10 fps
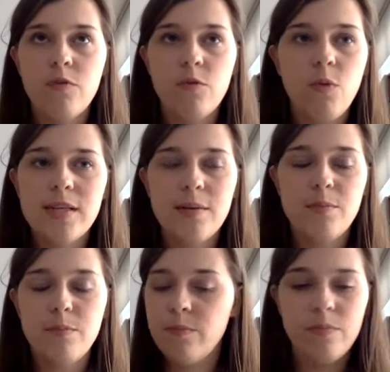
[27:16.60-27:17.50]

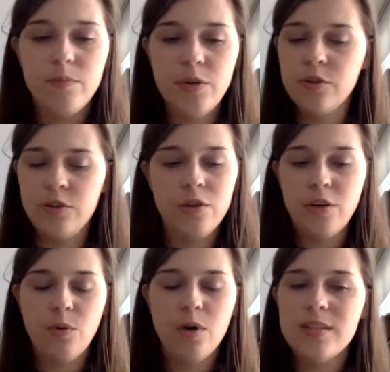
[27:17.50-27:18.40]
WhatsApp,
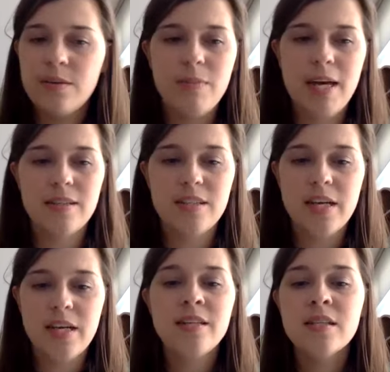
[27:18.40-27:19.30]
WhatsApp
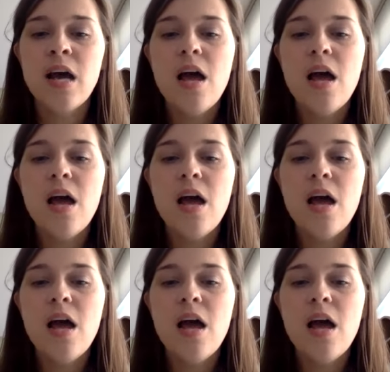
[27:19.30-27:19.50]
messages.